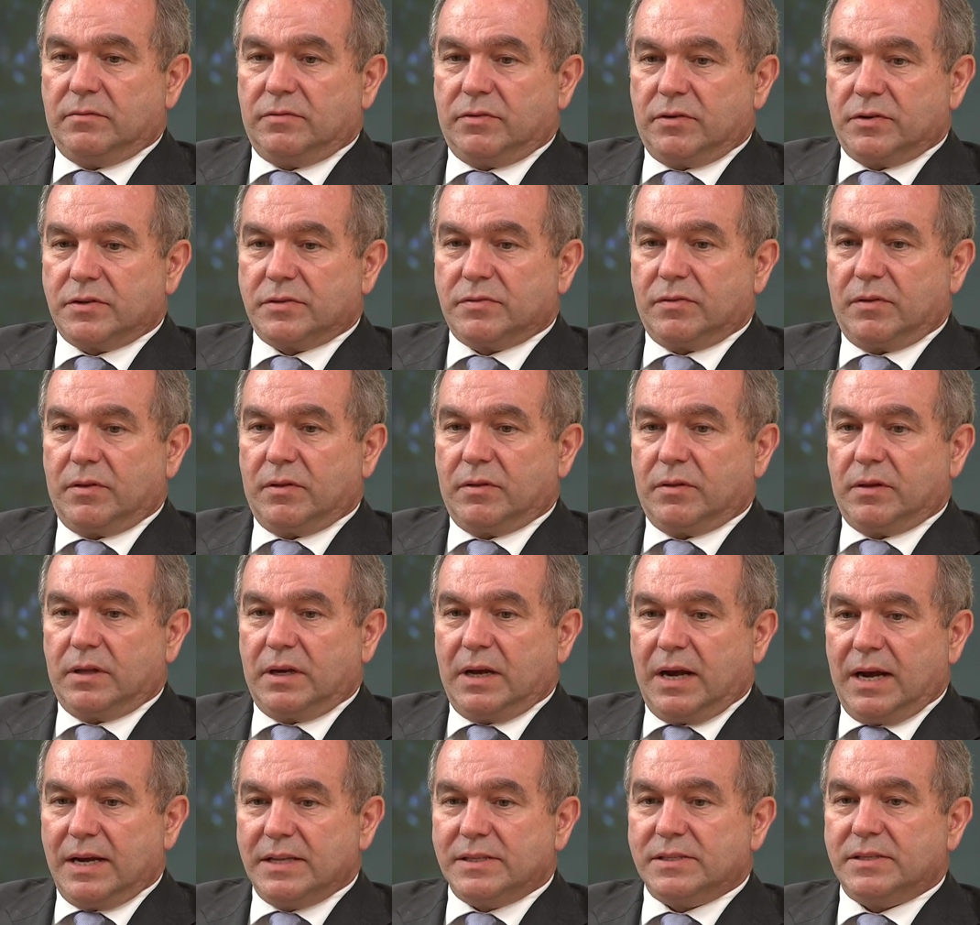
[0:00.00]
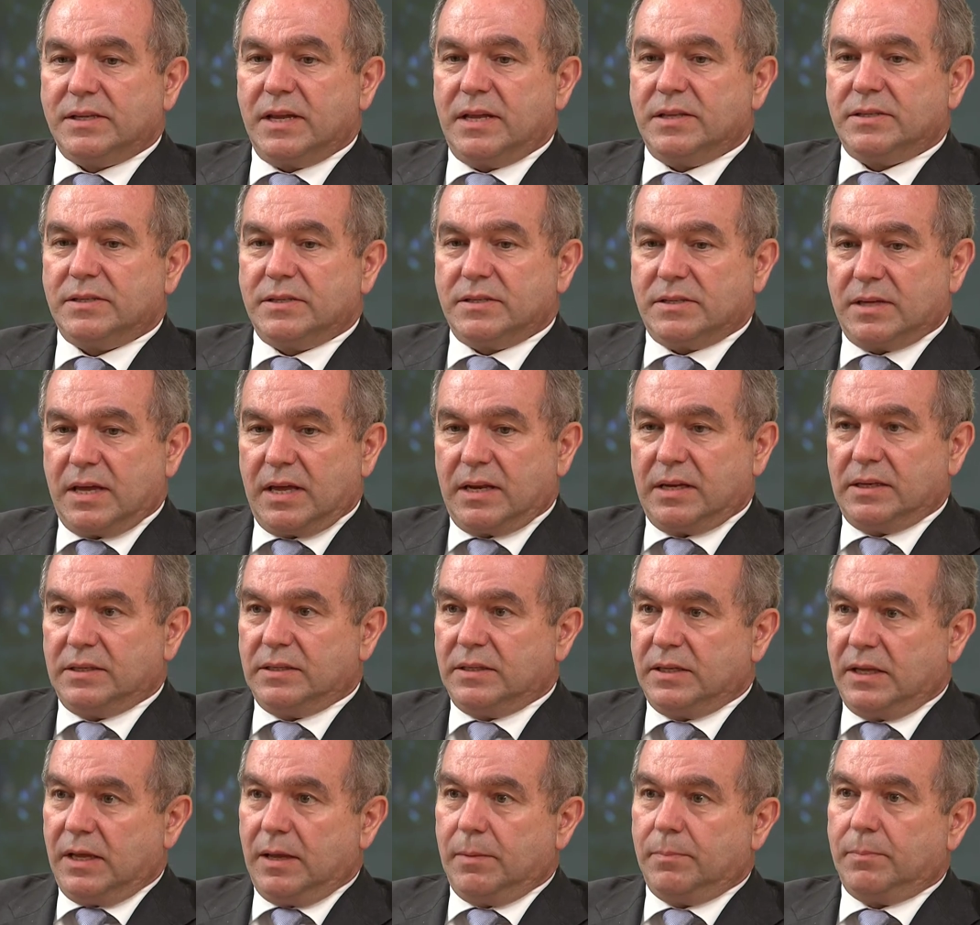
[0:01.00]
First of all, the United States has had a
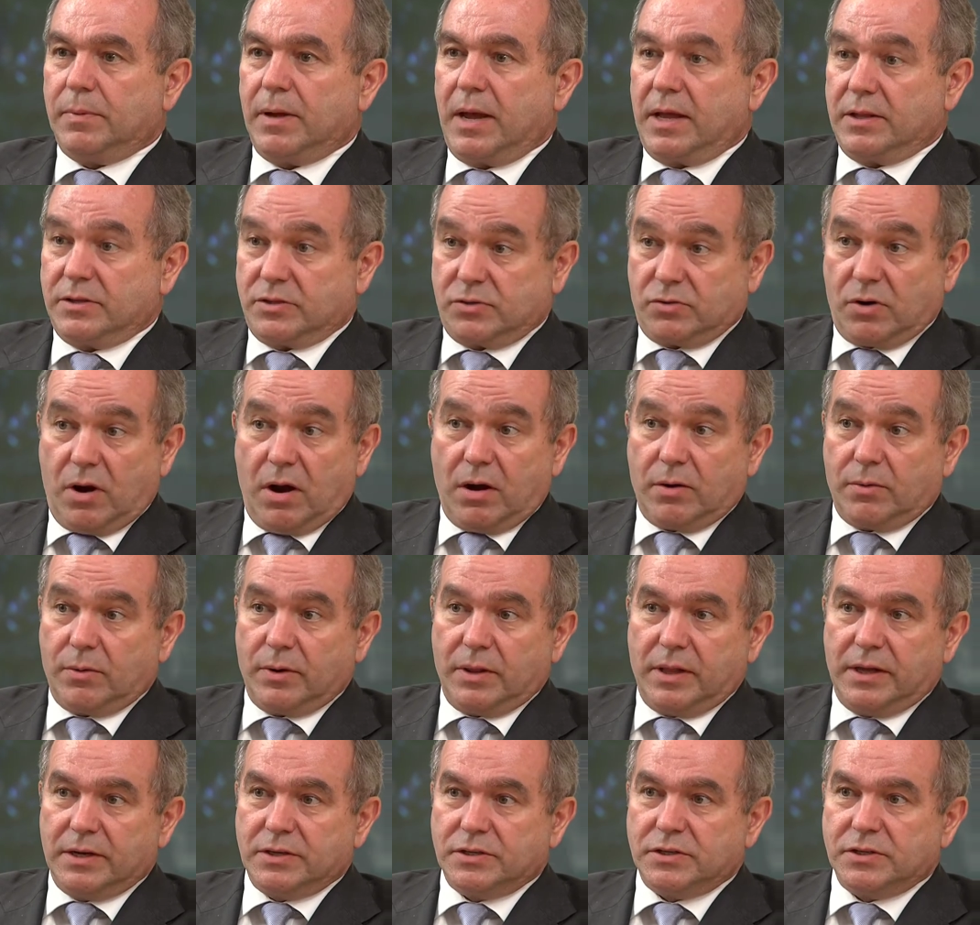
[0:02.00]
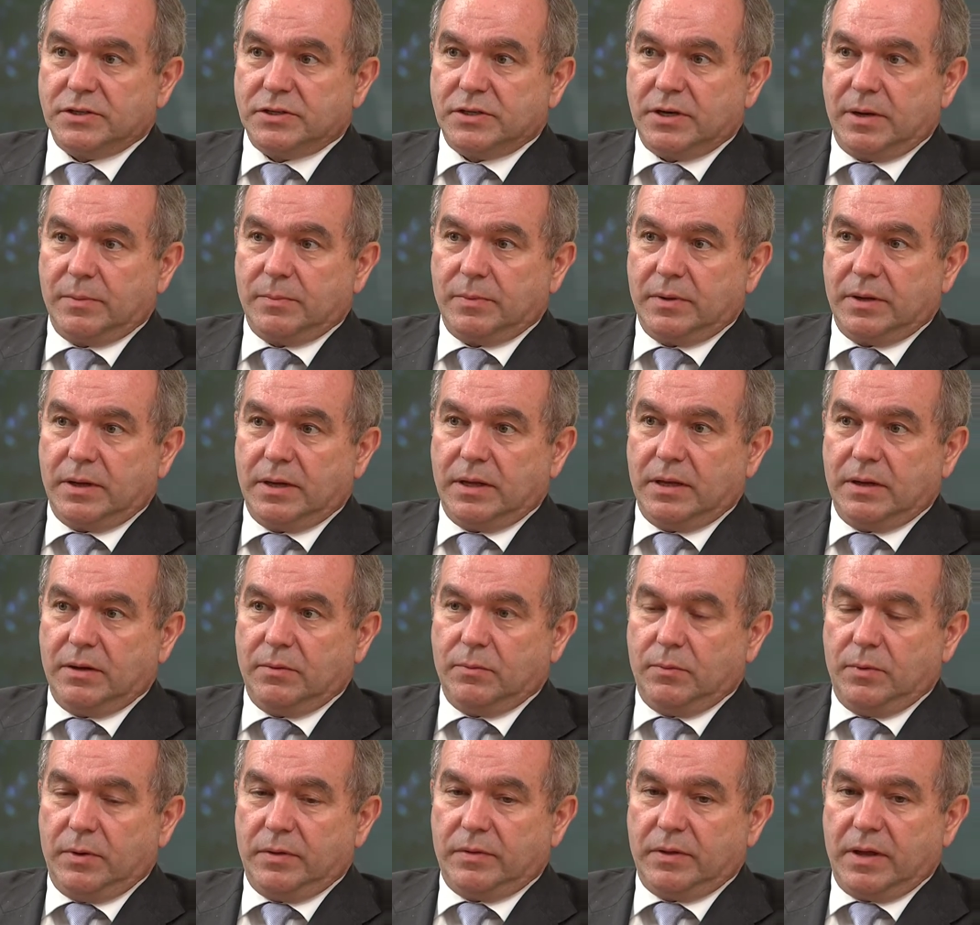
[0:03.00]
deep and strong relationship
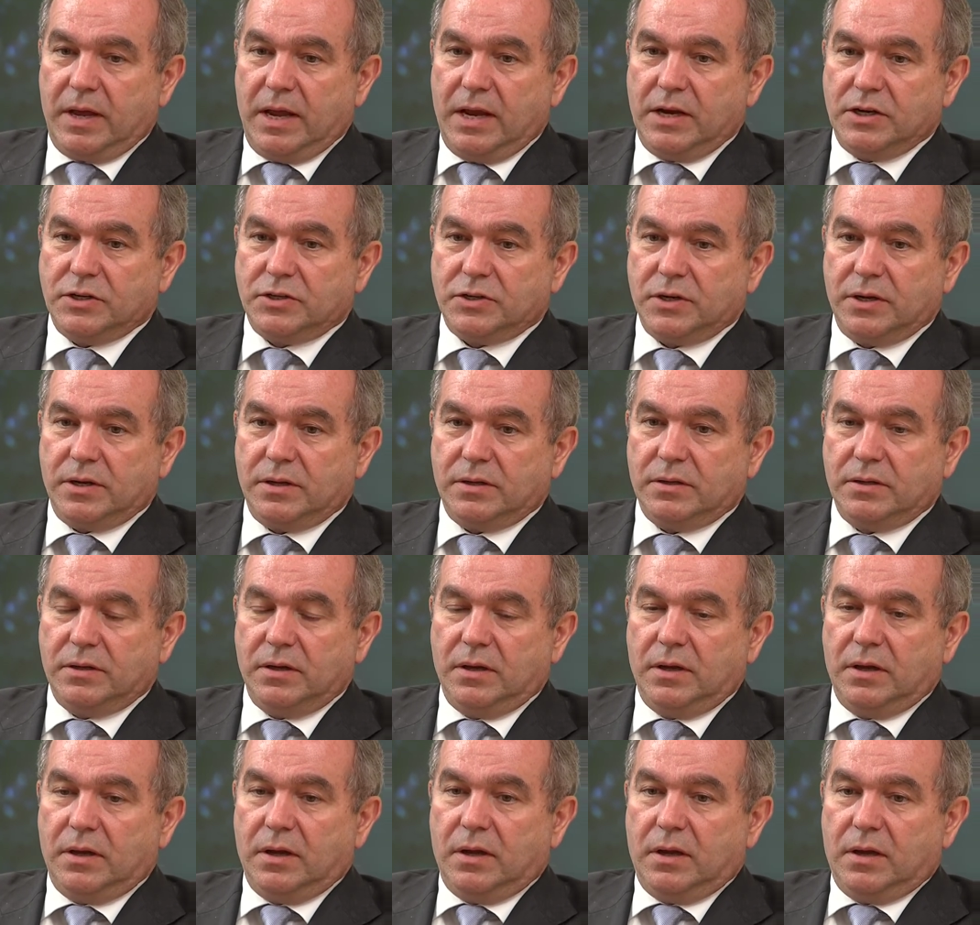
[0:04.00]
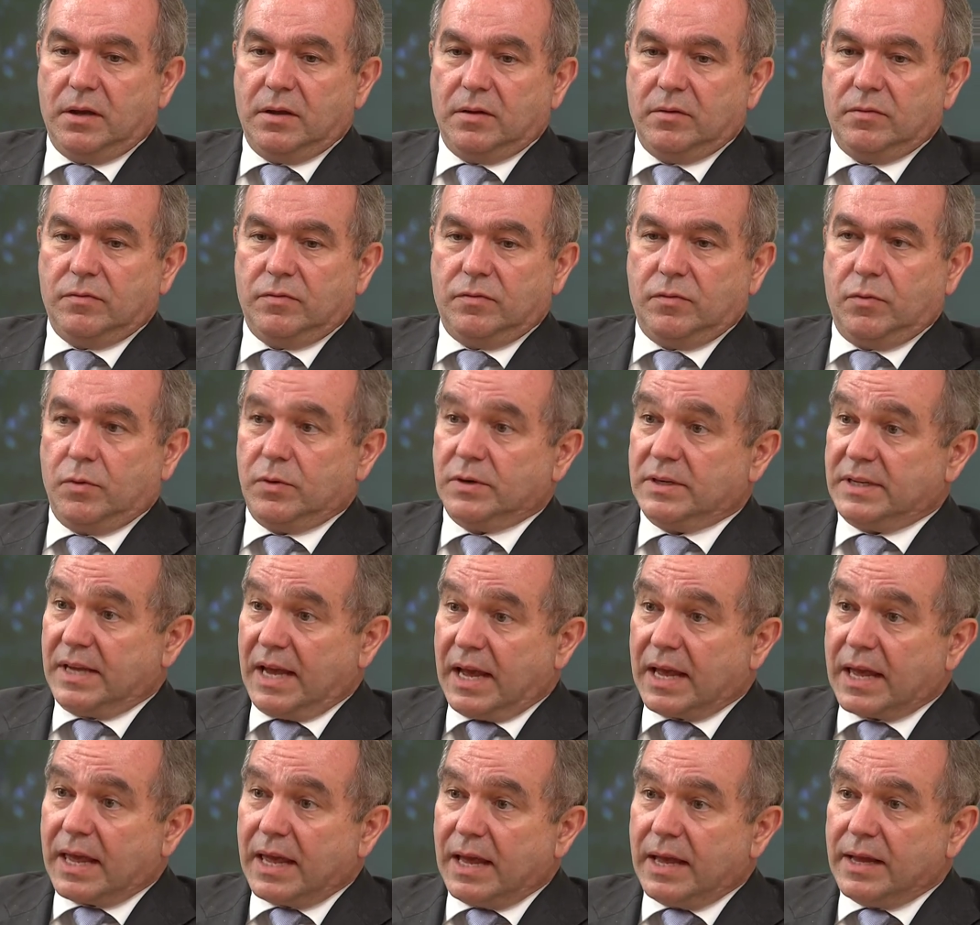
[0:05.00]
with Asia for
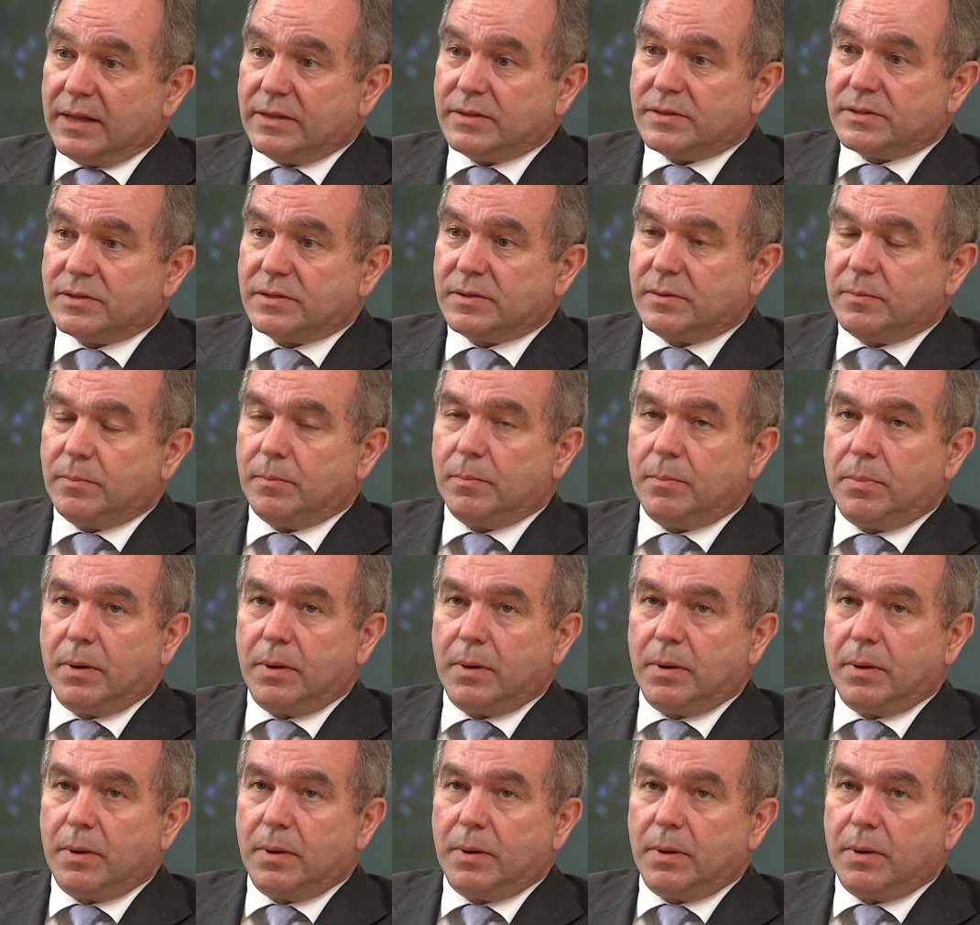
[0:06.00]
decades.